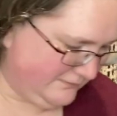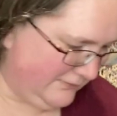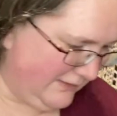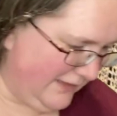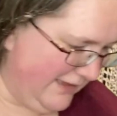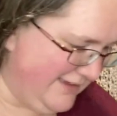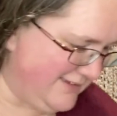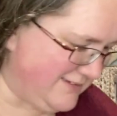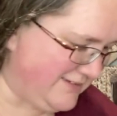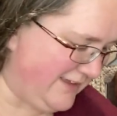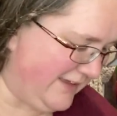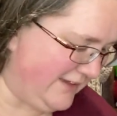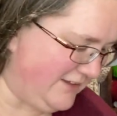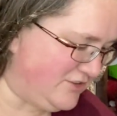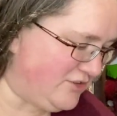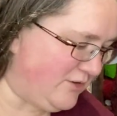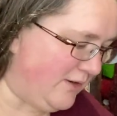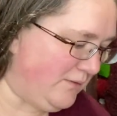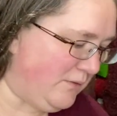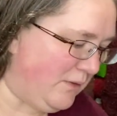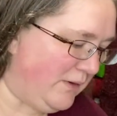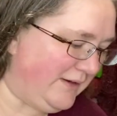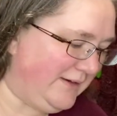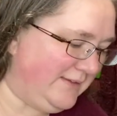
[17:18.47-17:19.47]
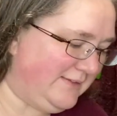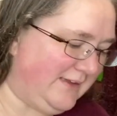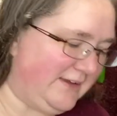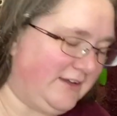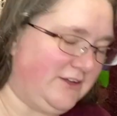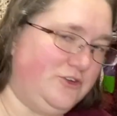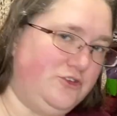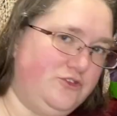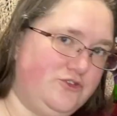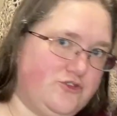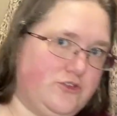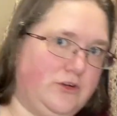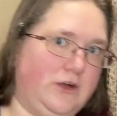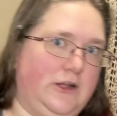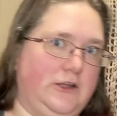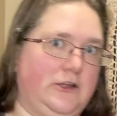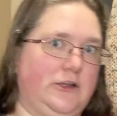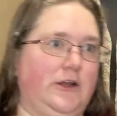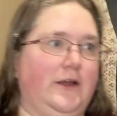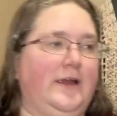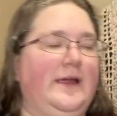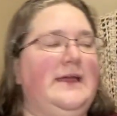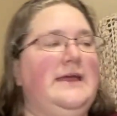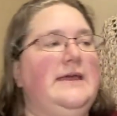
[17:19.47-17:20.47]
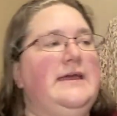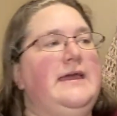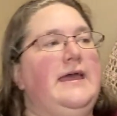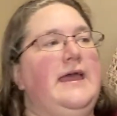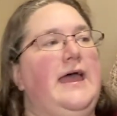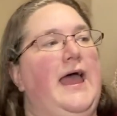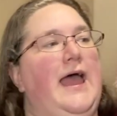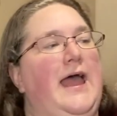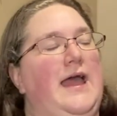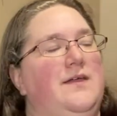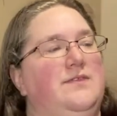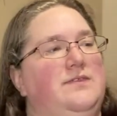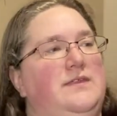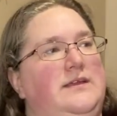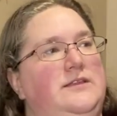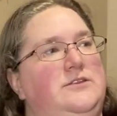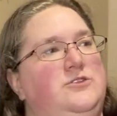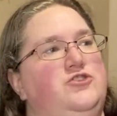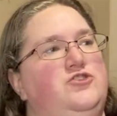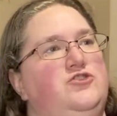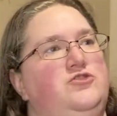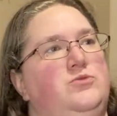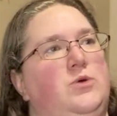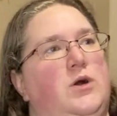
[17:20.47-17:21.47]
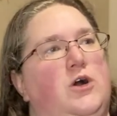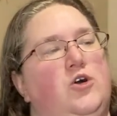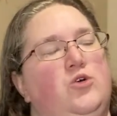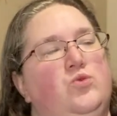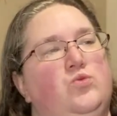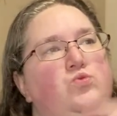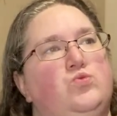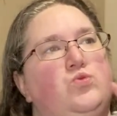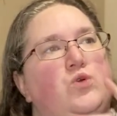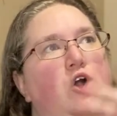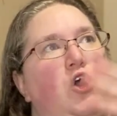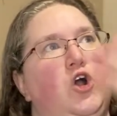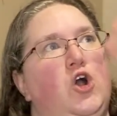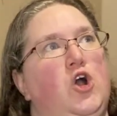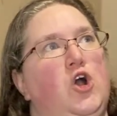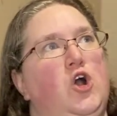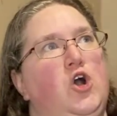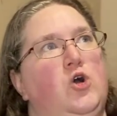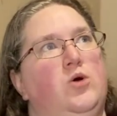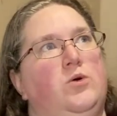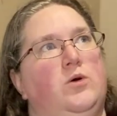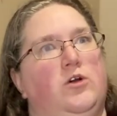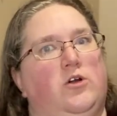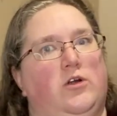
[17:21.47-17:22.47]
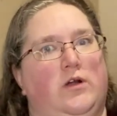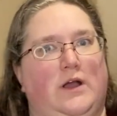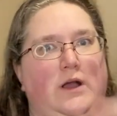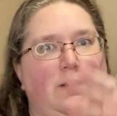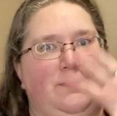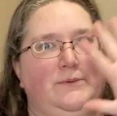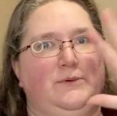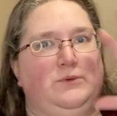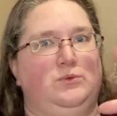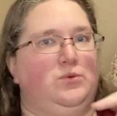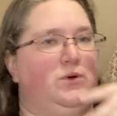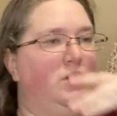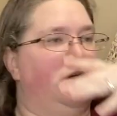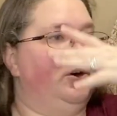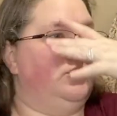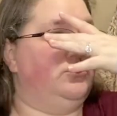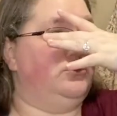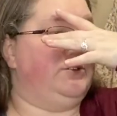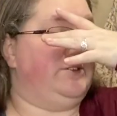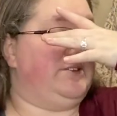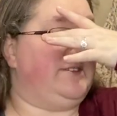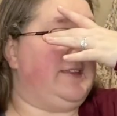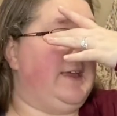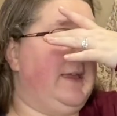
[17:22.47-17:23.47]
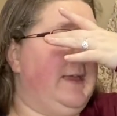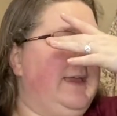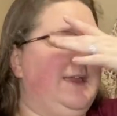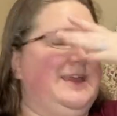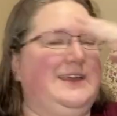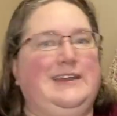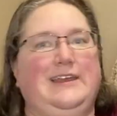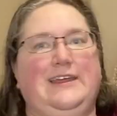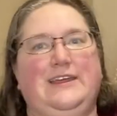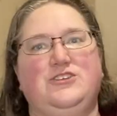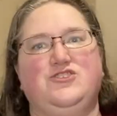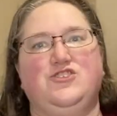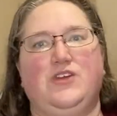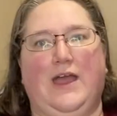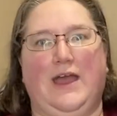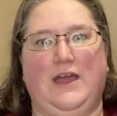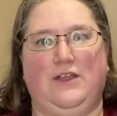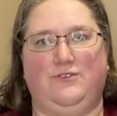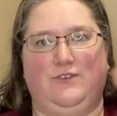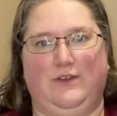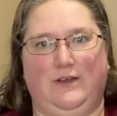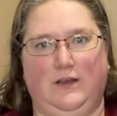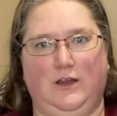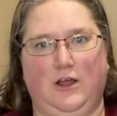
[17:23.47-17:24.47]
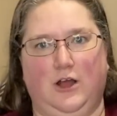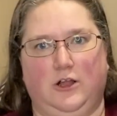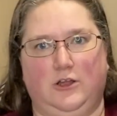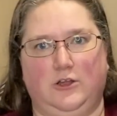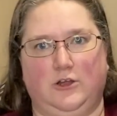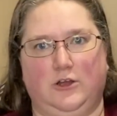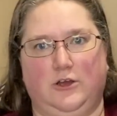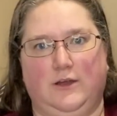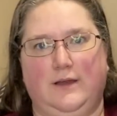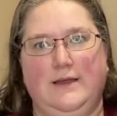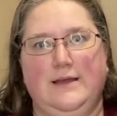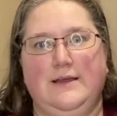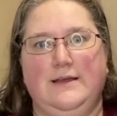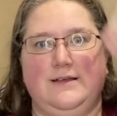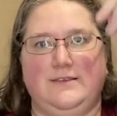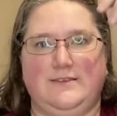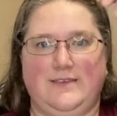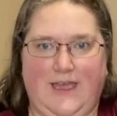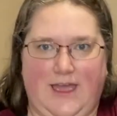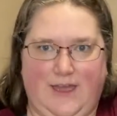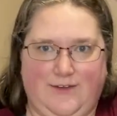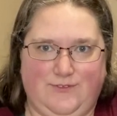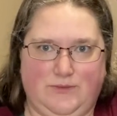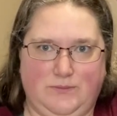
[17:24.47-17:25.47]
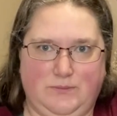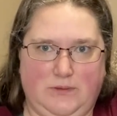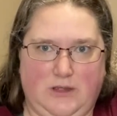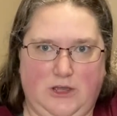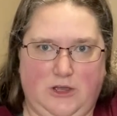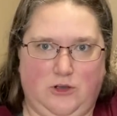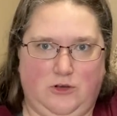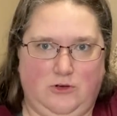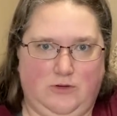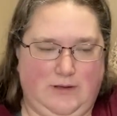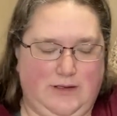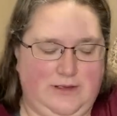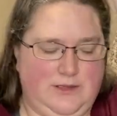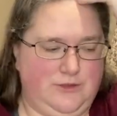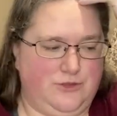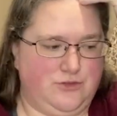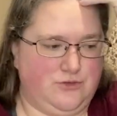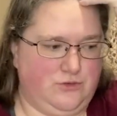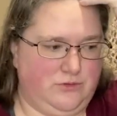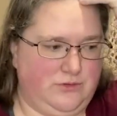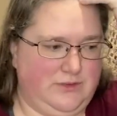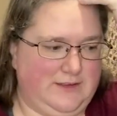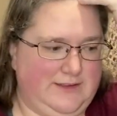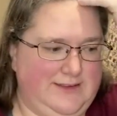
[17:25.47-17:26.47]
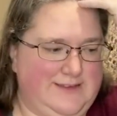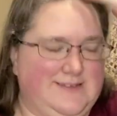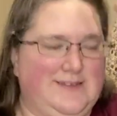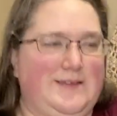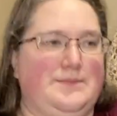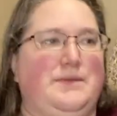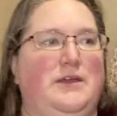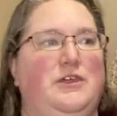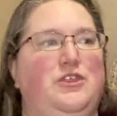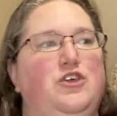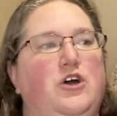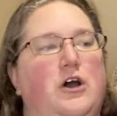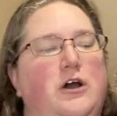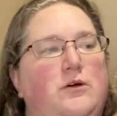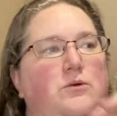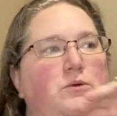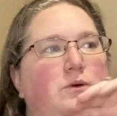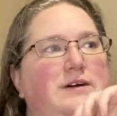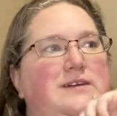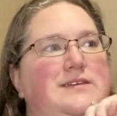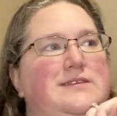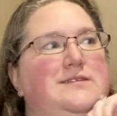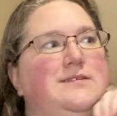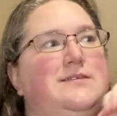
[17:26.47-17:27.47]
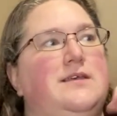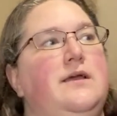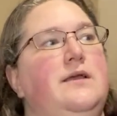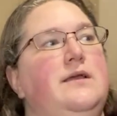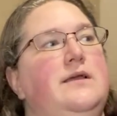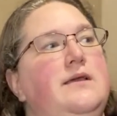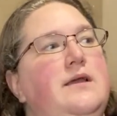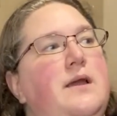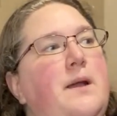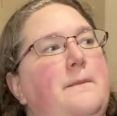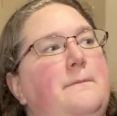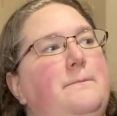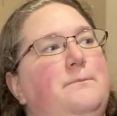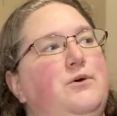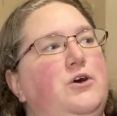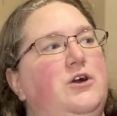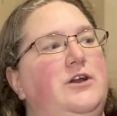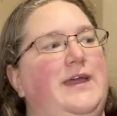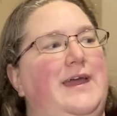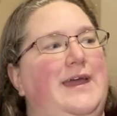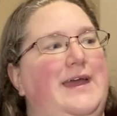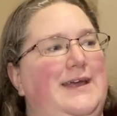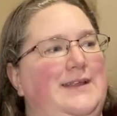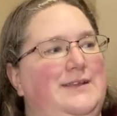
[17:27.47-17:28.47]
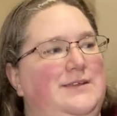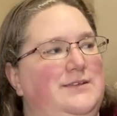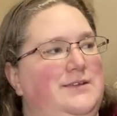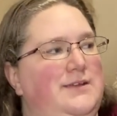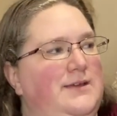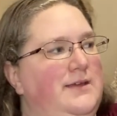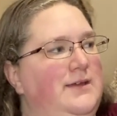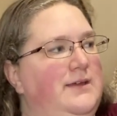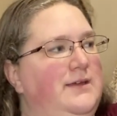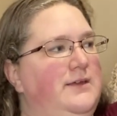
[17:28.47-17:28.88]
As like, so I wanted like a neutral color and then do a row or a couple rows in each Advent color to have them go through the list. And my thought was bookend